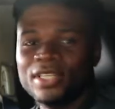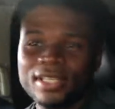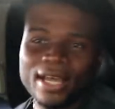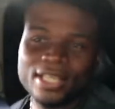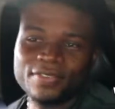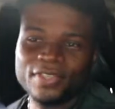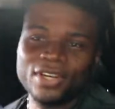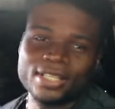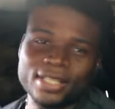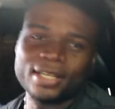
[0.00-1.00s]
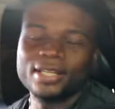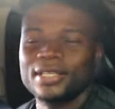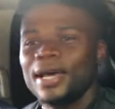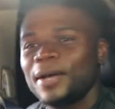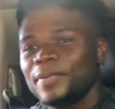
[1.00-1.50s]
in the last video I said that
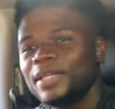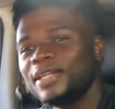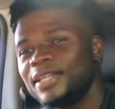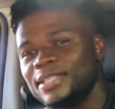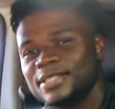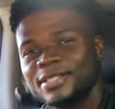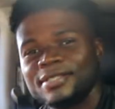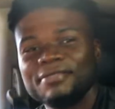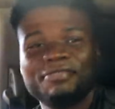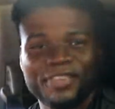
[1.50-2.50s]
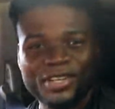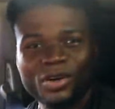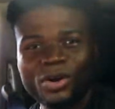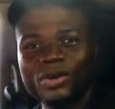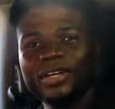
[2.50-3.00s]
in this
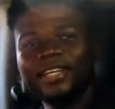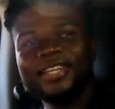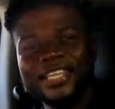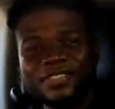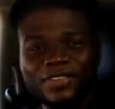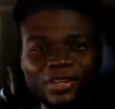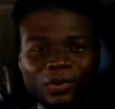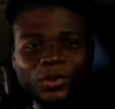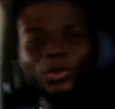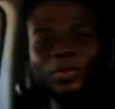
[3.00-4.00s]
video, in the next video, which